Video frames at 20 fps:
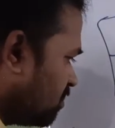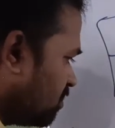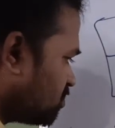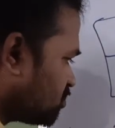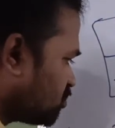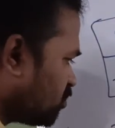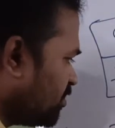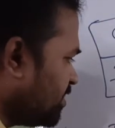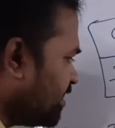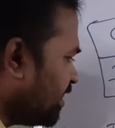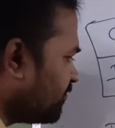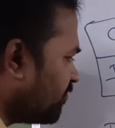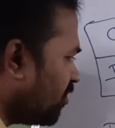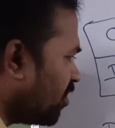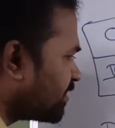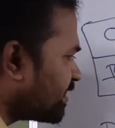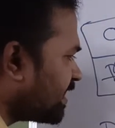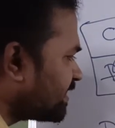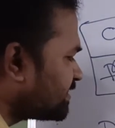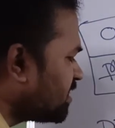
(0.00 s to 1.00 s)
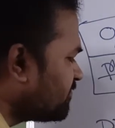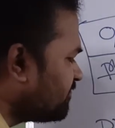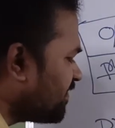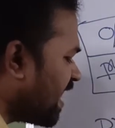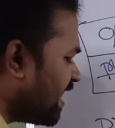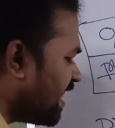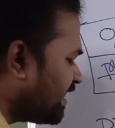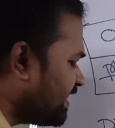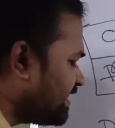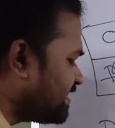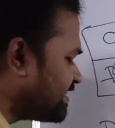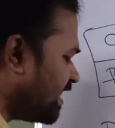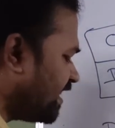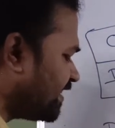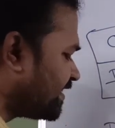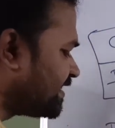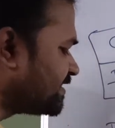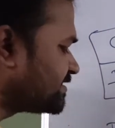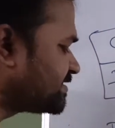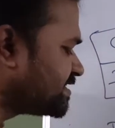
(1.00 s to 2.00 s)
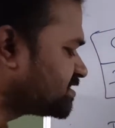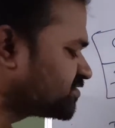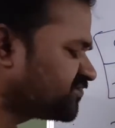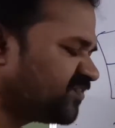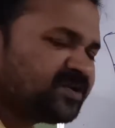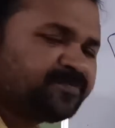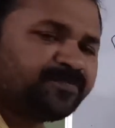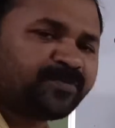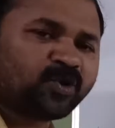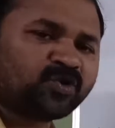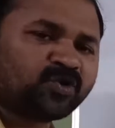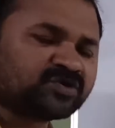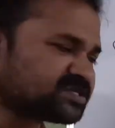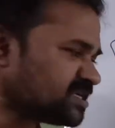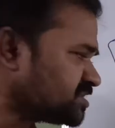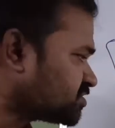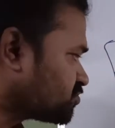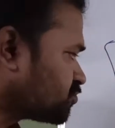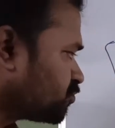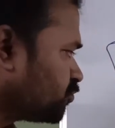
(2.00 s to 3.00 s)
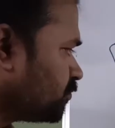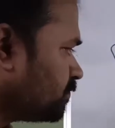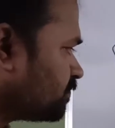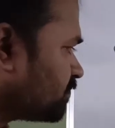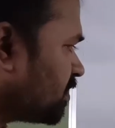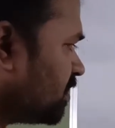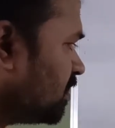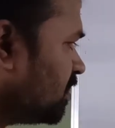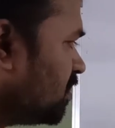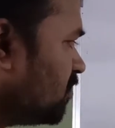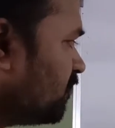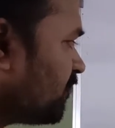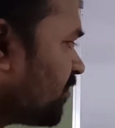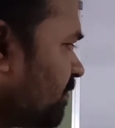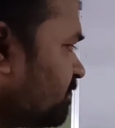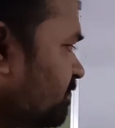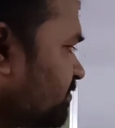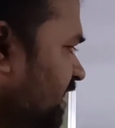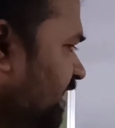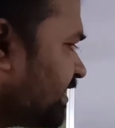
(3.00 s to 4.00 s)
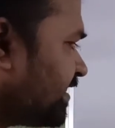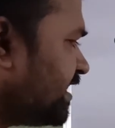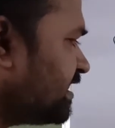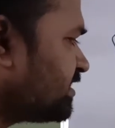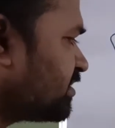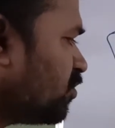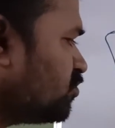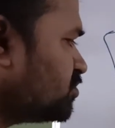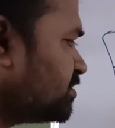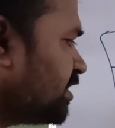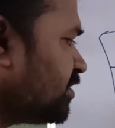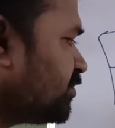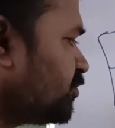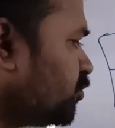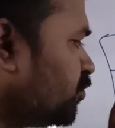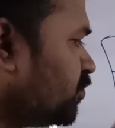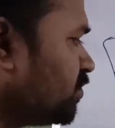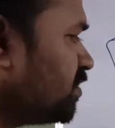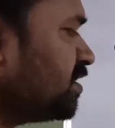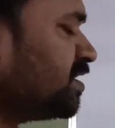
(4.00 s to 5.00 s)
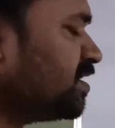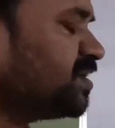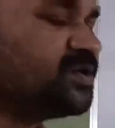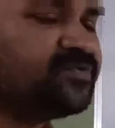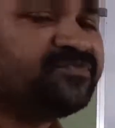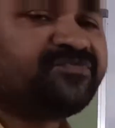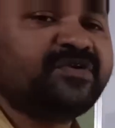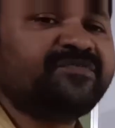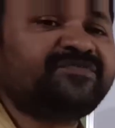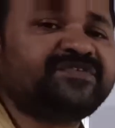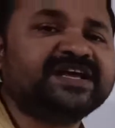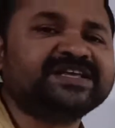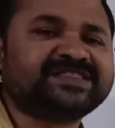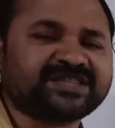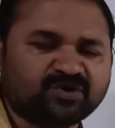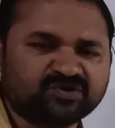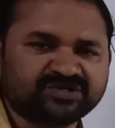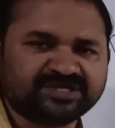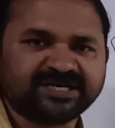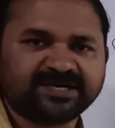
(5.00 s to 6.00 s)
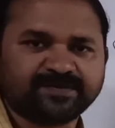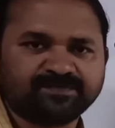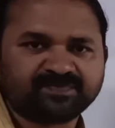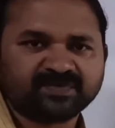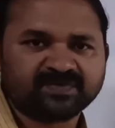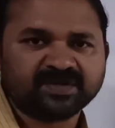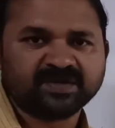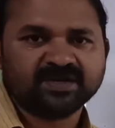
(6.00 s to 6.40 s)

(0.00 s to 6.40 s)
So here what are the valid addresses for process 2? From 30,000 to 50,000.